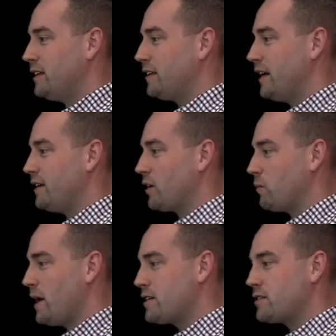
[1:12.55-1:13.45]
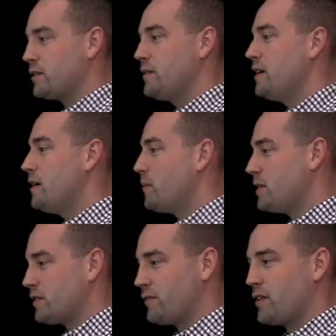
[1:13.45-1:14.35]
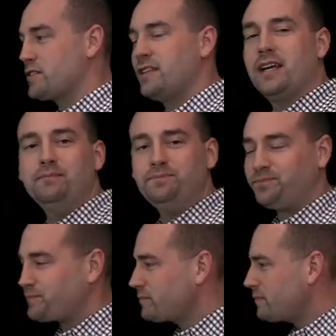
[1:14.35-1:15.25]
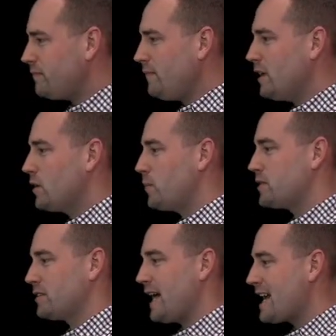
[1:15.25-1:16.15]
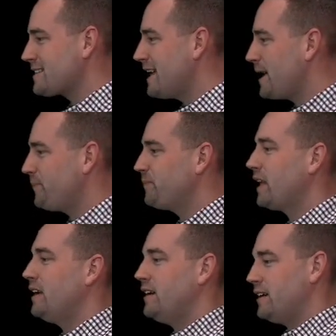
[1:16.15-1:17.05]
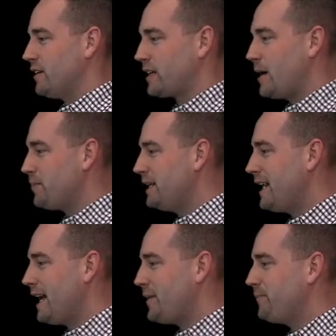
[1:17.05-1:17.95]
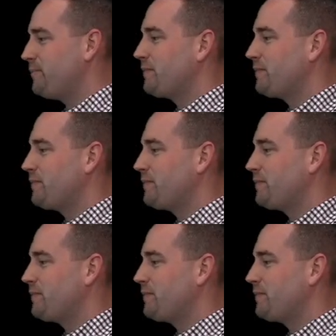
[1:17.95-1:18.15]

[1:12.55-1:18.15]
Right? Go to register, put your first name, you'll put your last name, your company name.